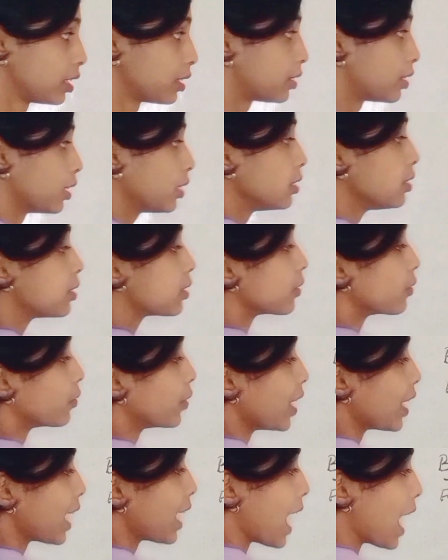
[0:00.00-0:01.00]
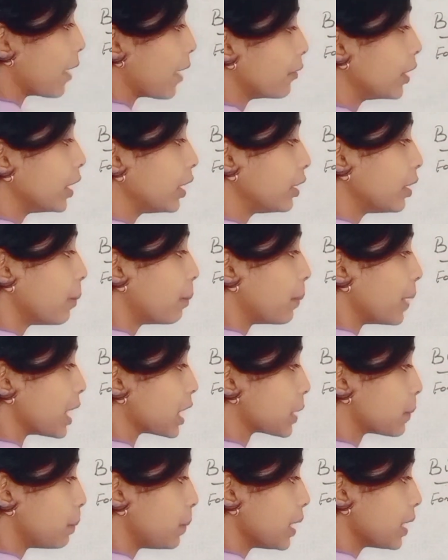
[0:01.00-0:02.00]
since we are having the
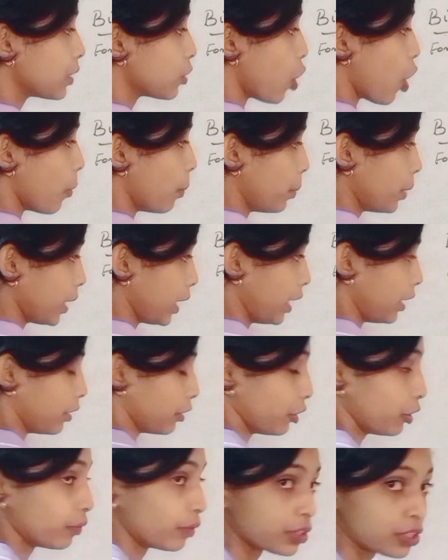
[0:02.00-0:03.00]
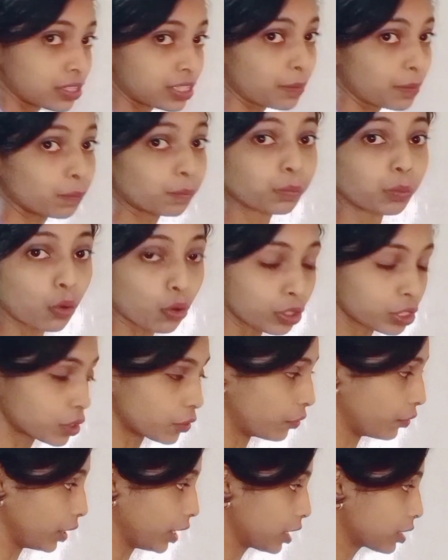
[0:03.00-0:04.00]
plus plus operator which is a
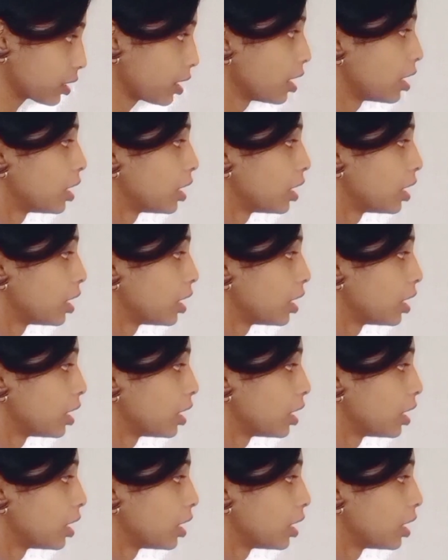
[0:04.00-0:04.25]
postfix,